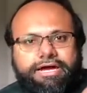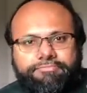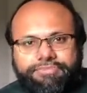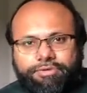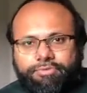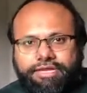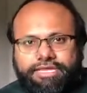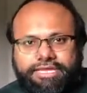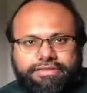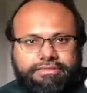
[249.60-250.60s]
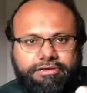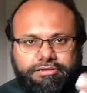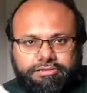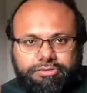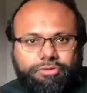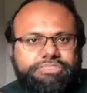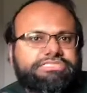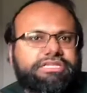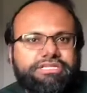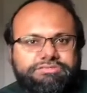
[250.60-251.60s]
you want to get the
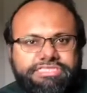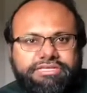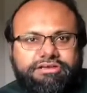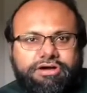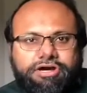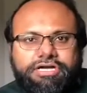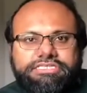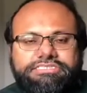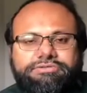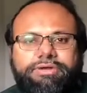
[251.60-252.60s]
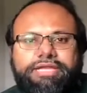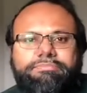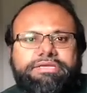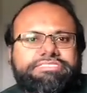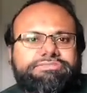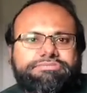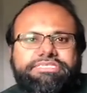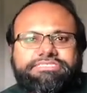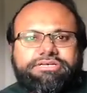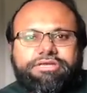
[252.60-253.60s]
lowest closing costs, right? Because those
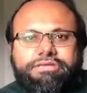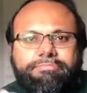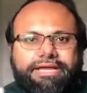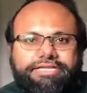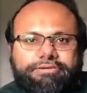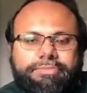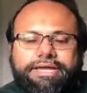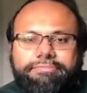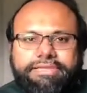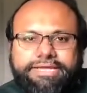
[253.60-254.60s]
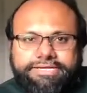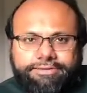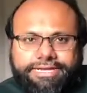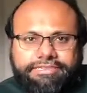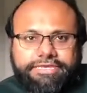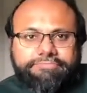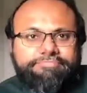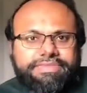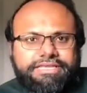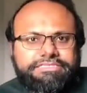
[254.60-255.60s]
things are going to impact your bottom line directly.
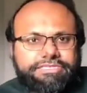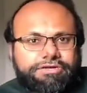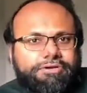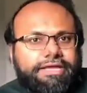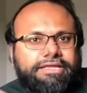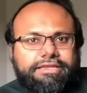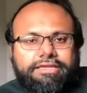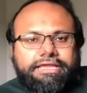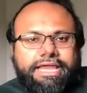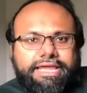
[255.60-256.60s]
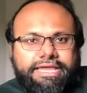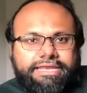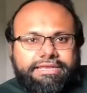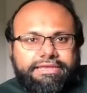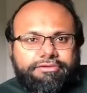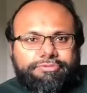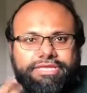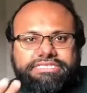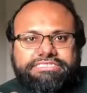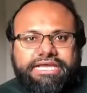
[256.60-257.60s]
So go ahead and
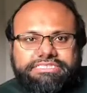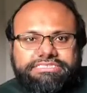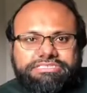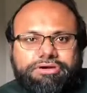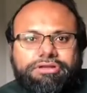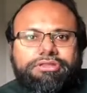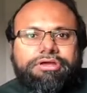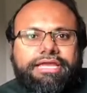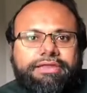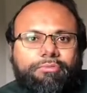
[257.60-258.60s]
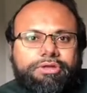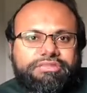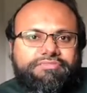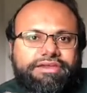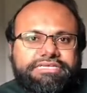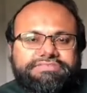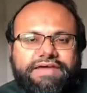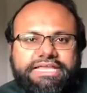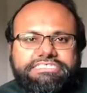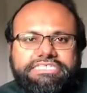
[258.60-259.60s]
reassess or look at what the various
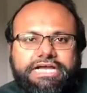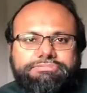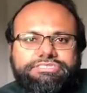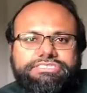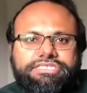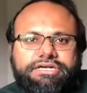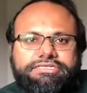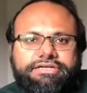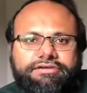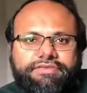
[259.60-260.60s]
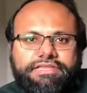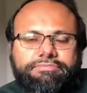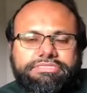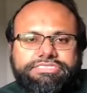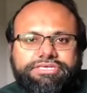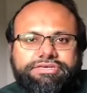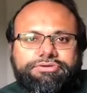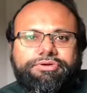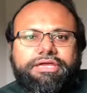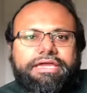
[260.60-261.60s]
financing options are that are available to
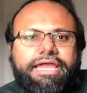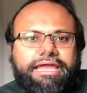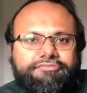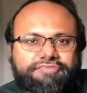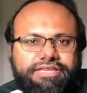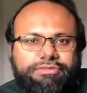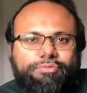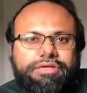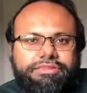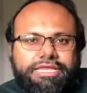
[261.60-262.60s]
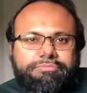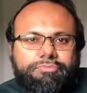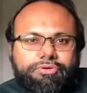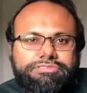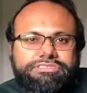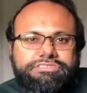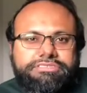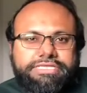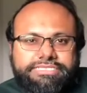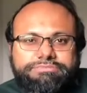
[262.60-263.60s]
you and find the one
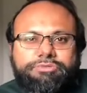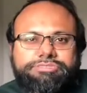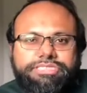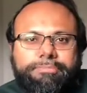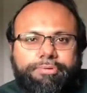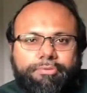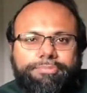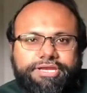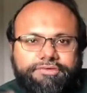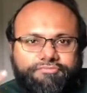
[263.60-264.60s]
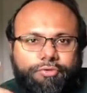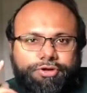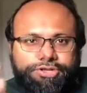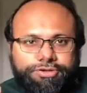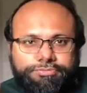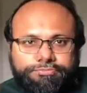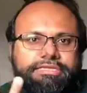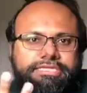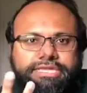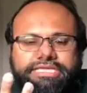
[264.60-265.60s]
that is most appropriate for you.
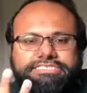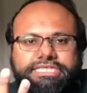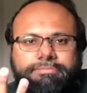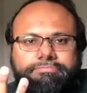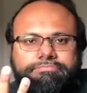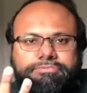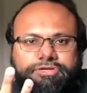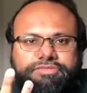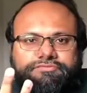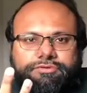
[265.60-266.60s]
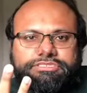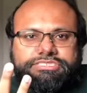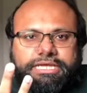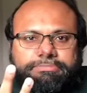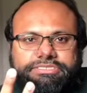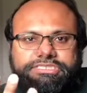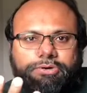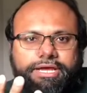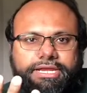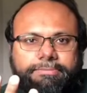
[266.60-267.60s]
The next step, or the fourth step, is
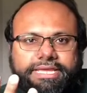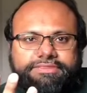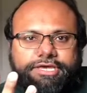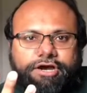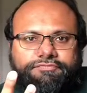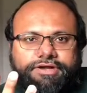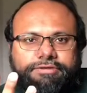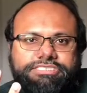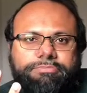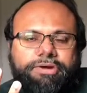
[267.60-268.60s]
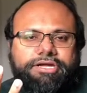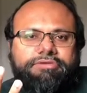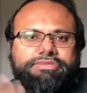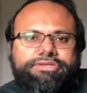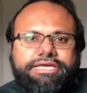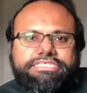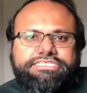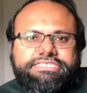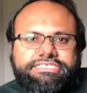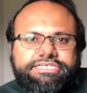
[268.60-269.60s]
go ahead and make the offer. Partner with your
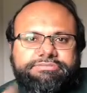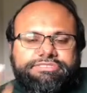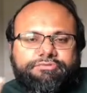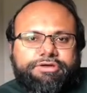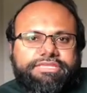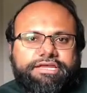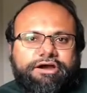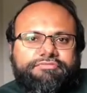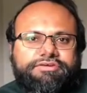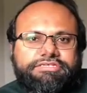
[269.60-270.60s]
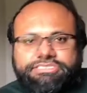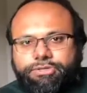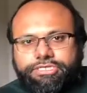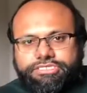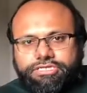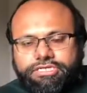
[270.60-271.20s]
agent in terms of what that offer is going to look